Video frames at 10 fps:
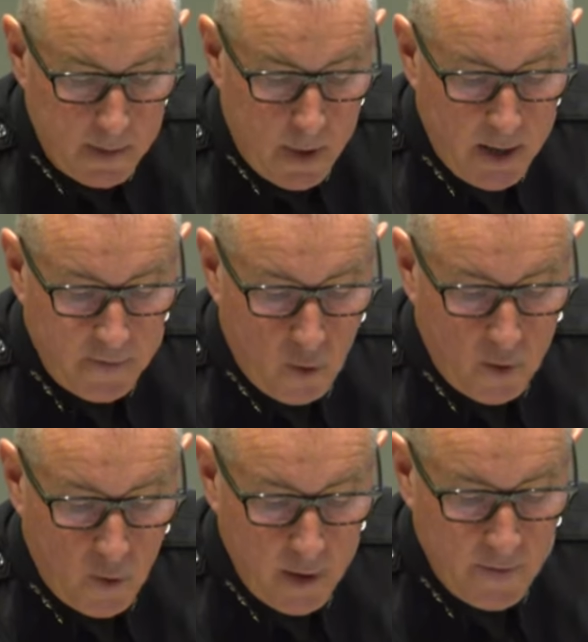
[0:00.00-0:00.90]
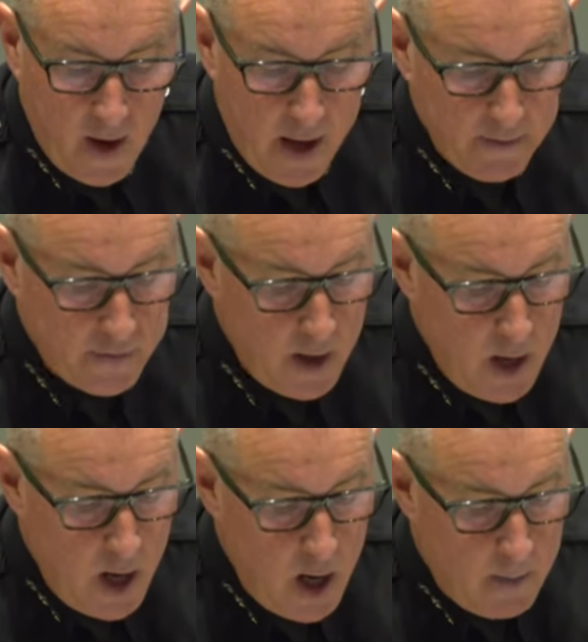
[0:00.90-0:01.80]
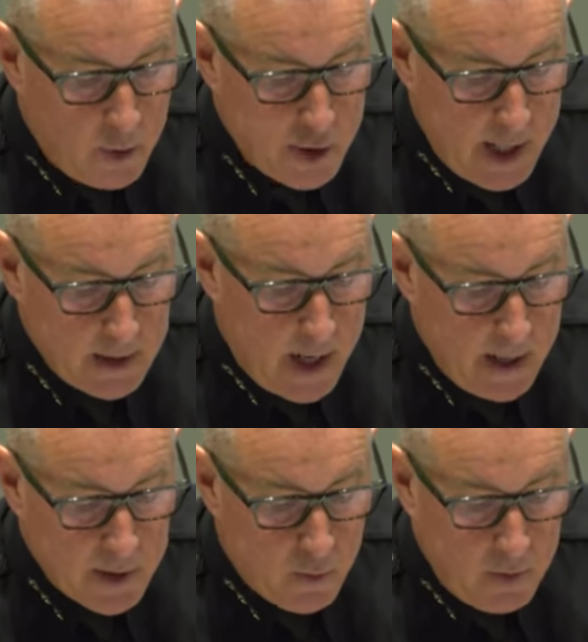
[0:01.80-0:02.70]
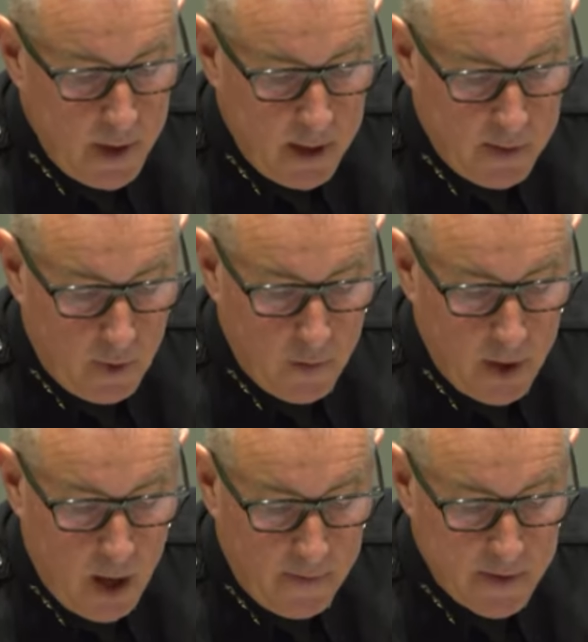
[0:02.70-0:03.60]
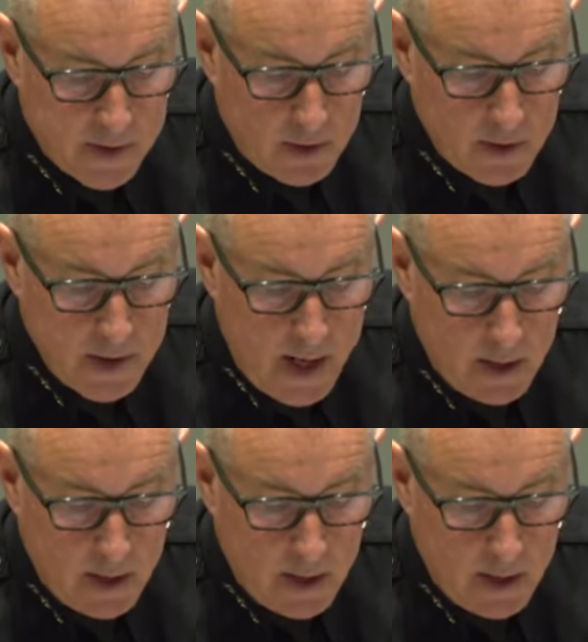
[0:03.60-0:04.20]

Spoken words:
And by 4:45, projectiles were being thrown at officers